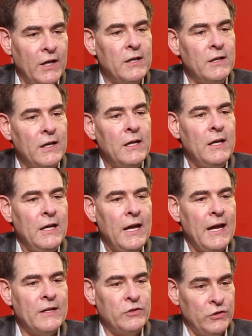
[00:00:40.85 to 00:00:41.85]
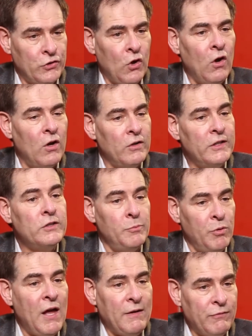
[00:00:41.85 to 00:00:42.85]
And as it's called, it's a
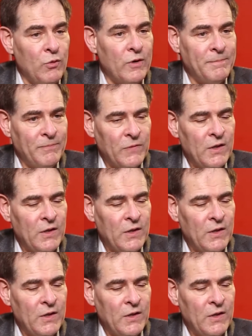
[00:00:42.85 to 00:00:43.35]
platform.